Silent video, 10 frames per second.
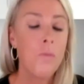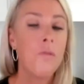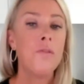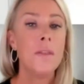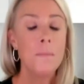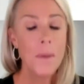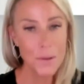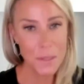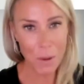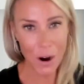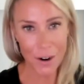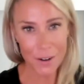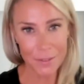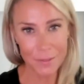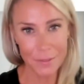for the most
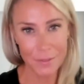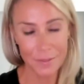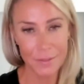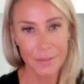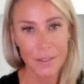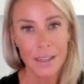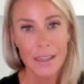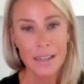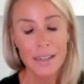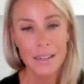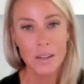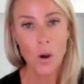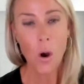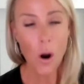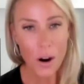part,
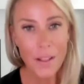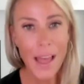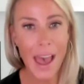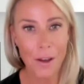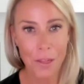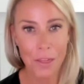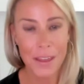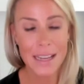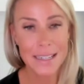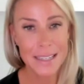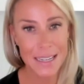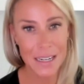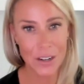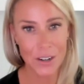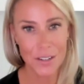oral health in
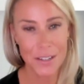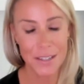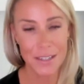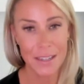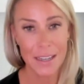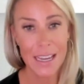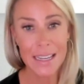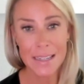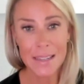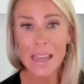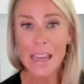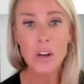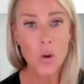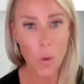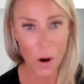seniors is
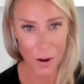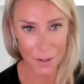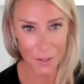ignored.